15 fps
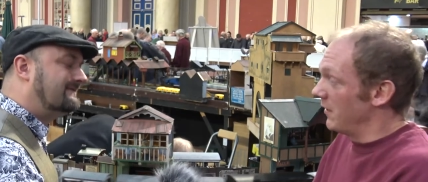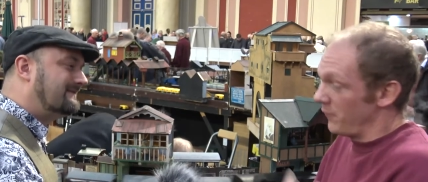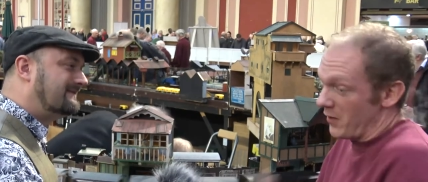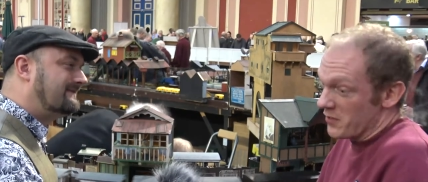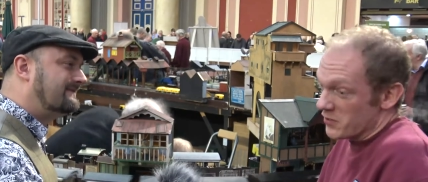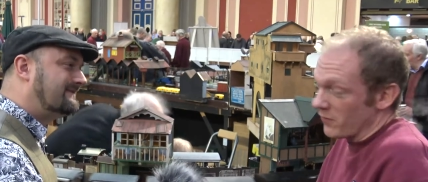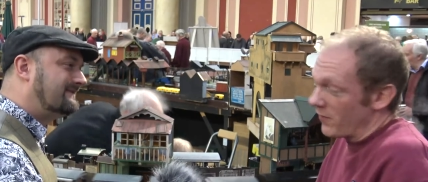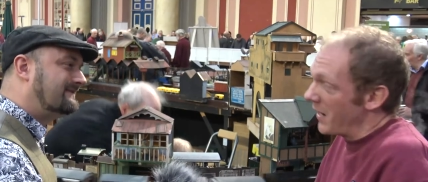
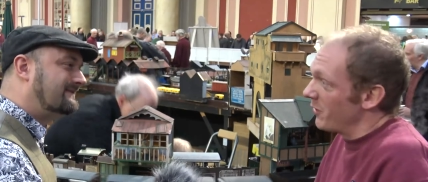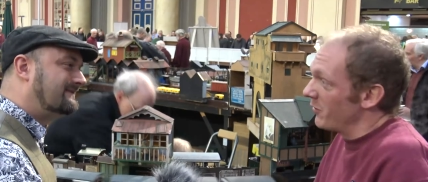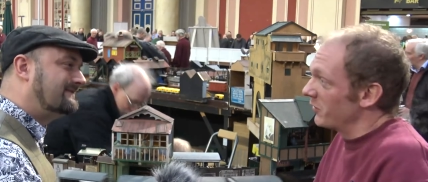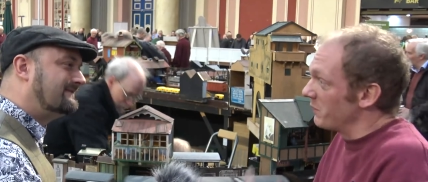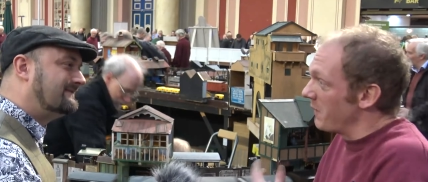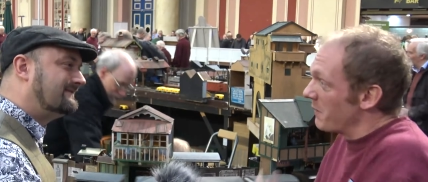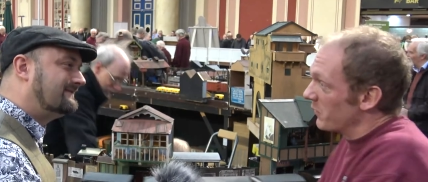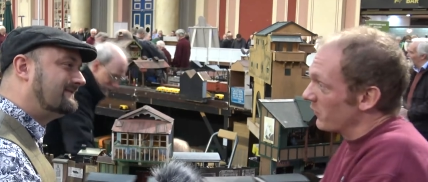Speaker 1: Friends of
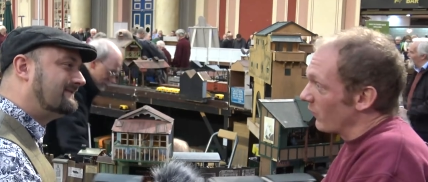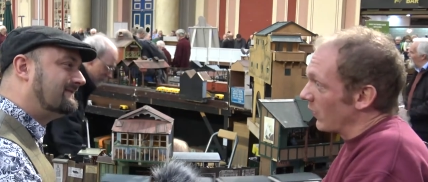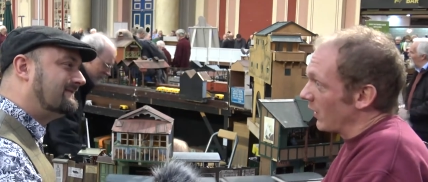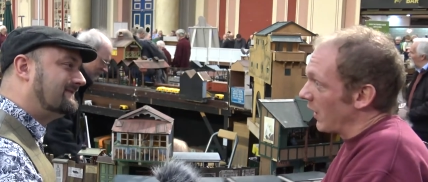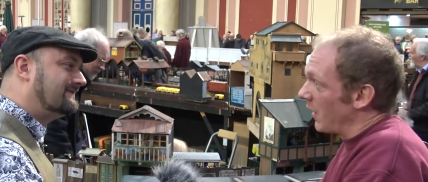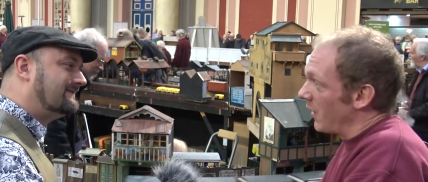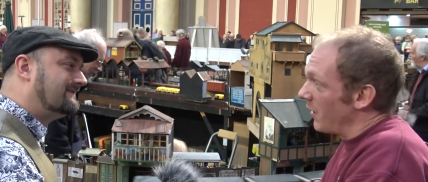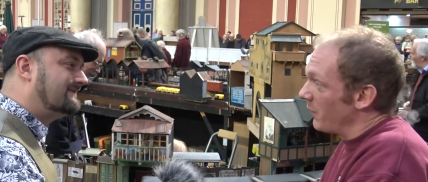ours, members of the
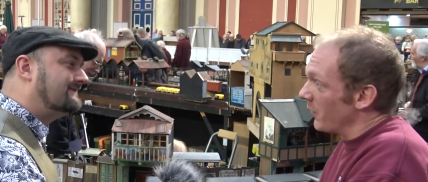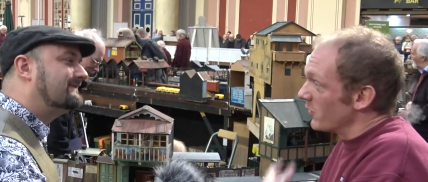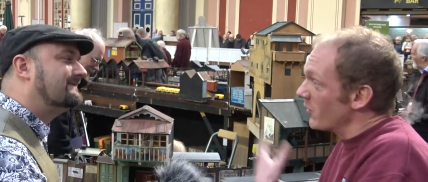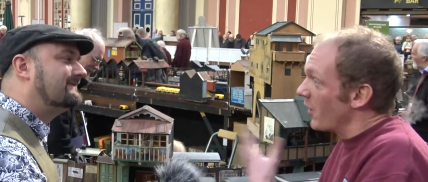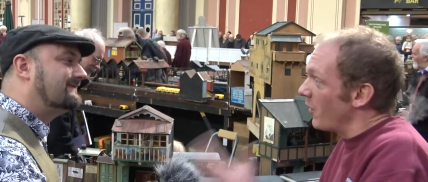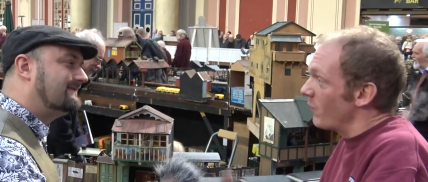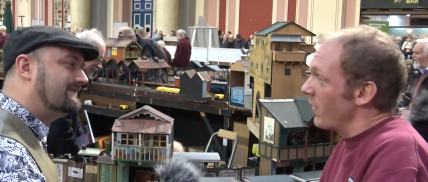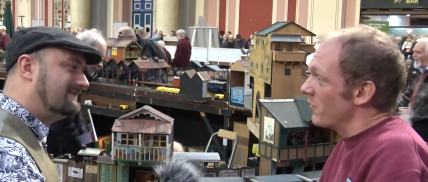club, and you
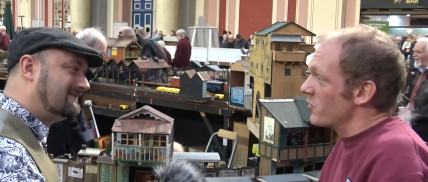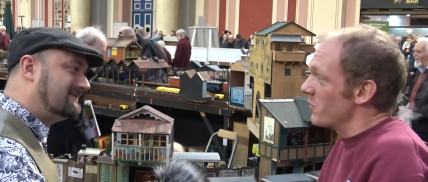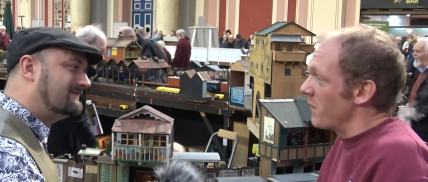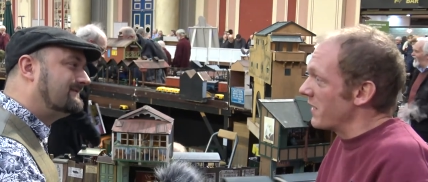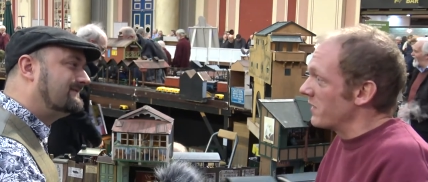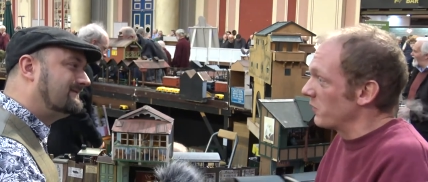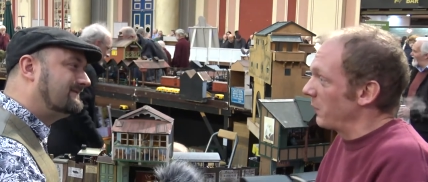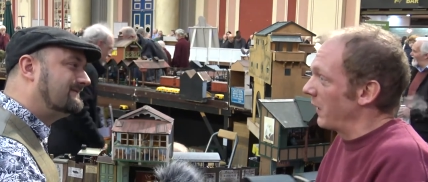go around your
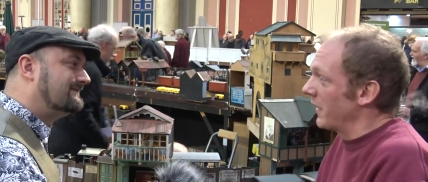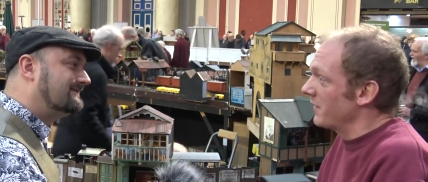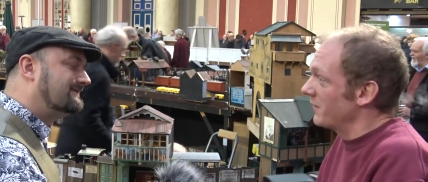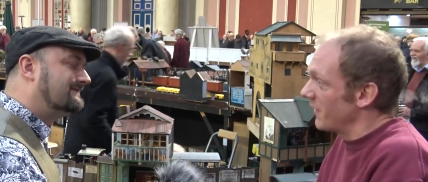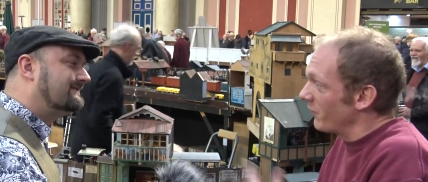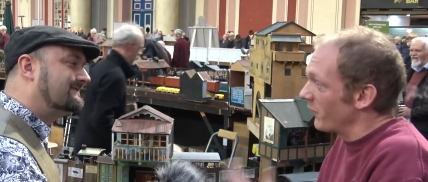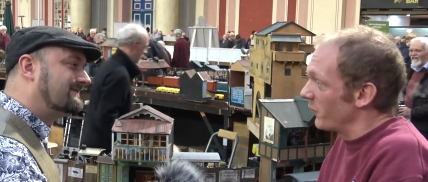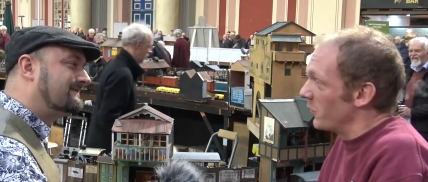mate's
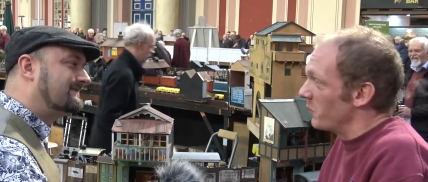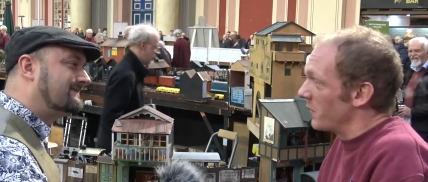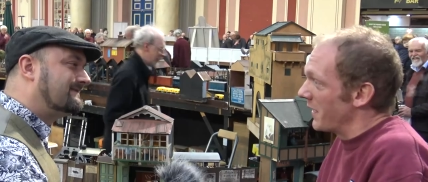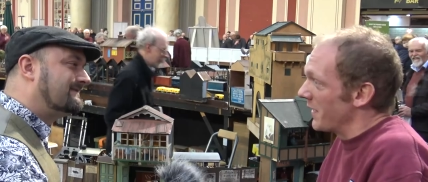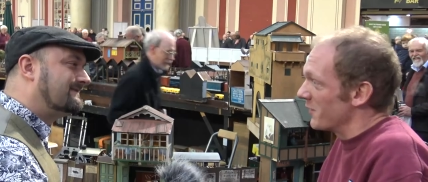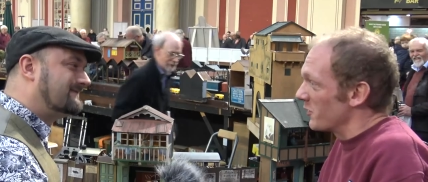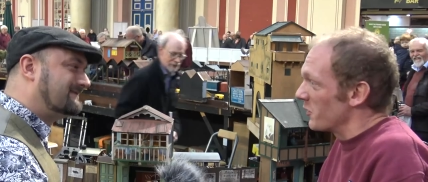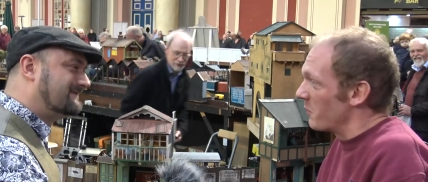place, have a few
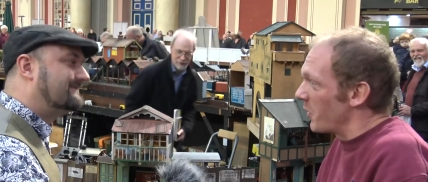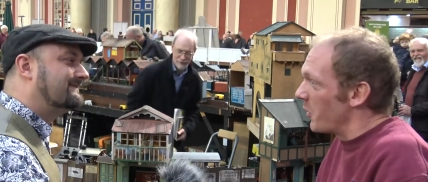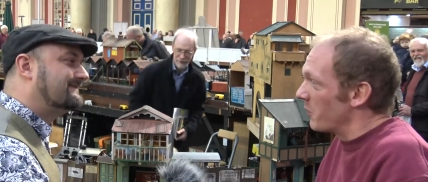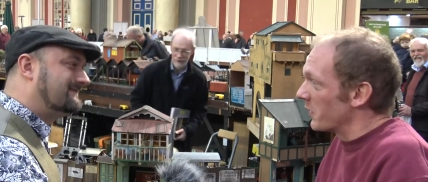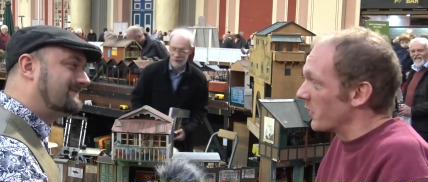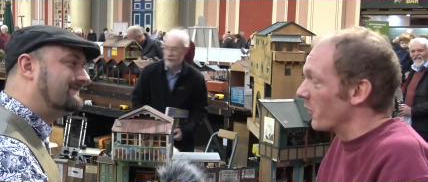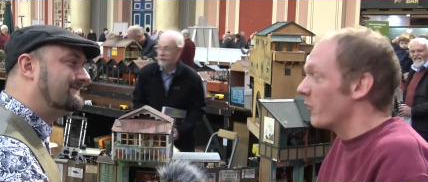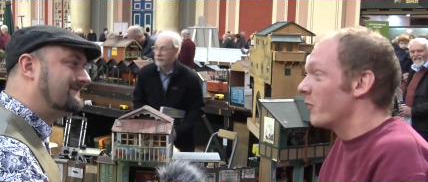beers and a
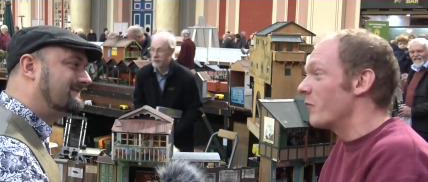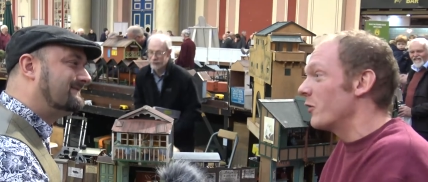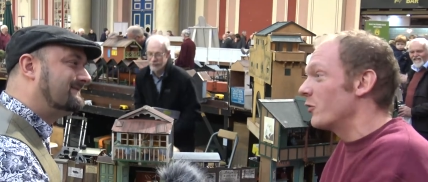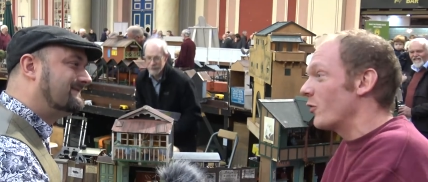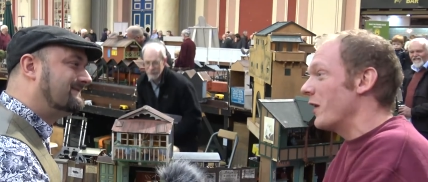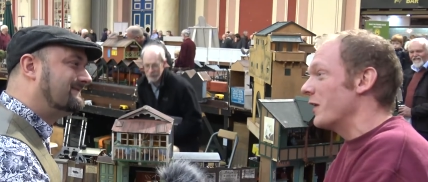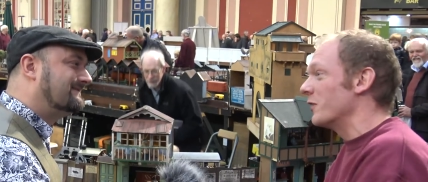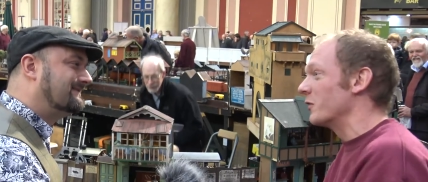barbecue and run
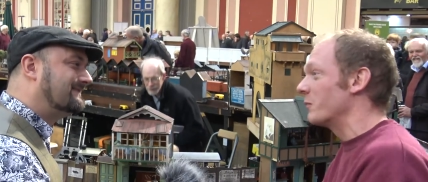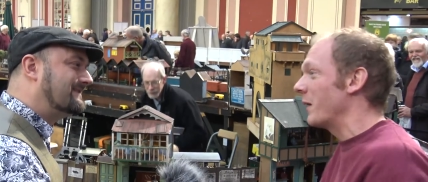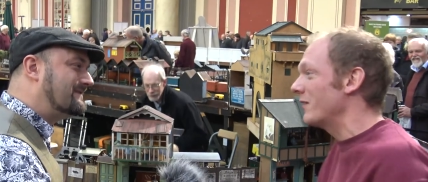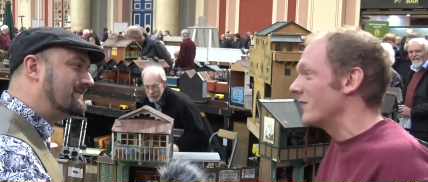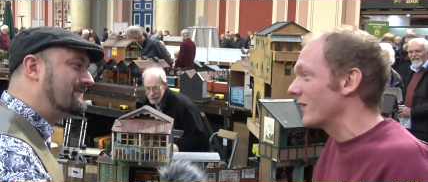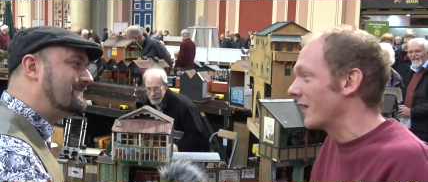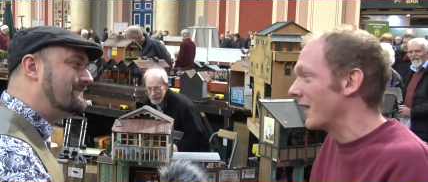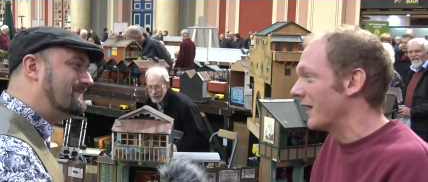trains,
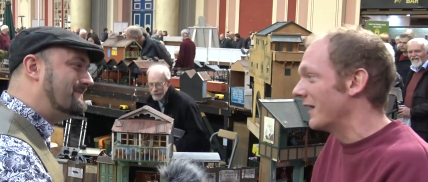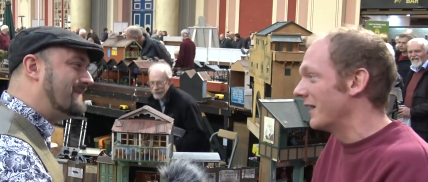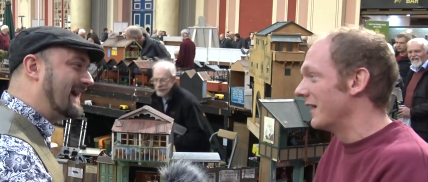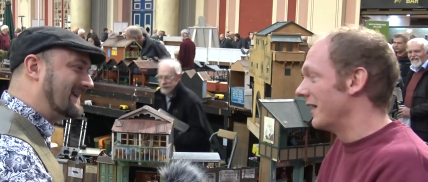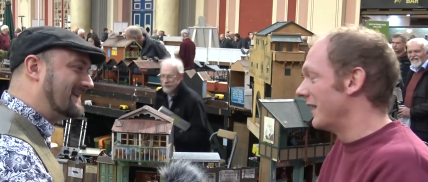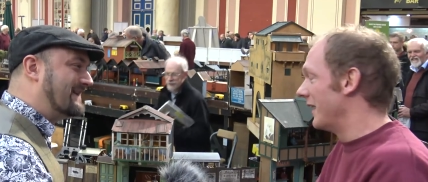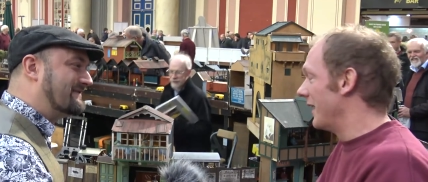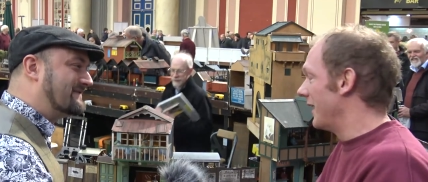basically.
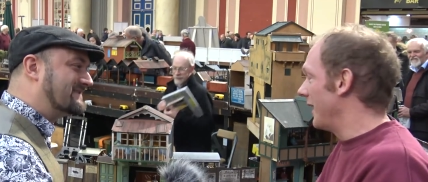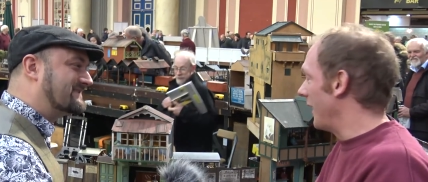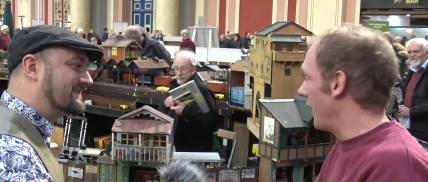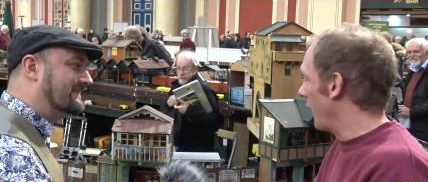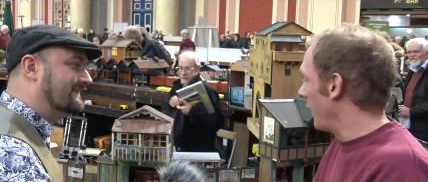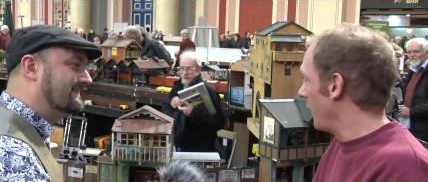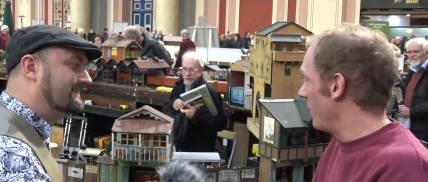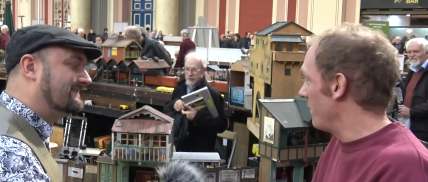
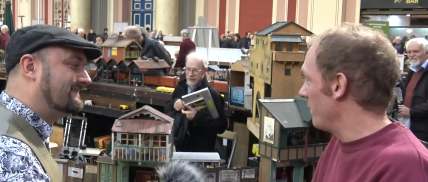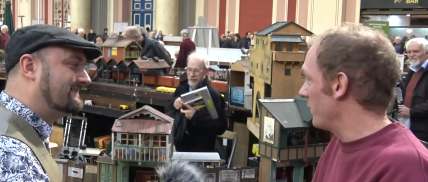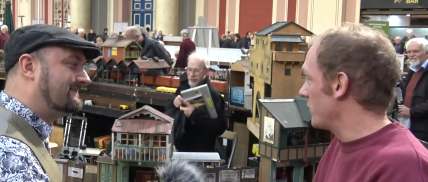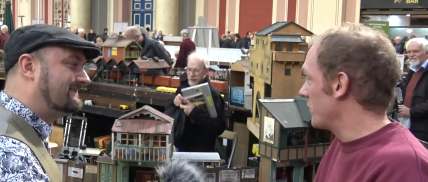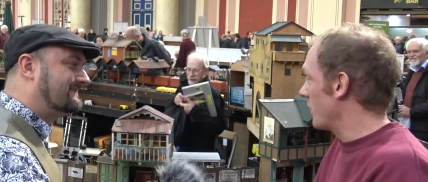Magnificent.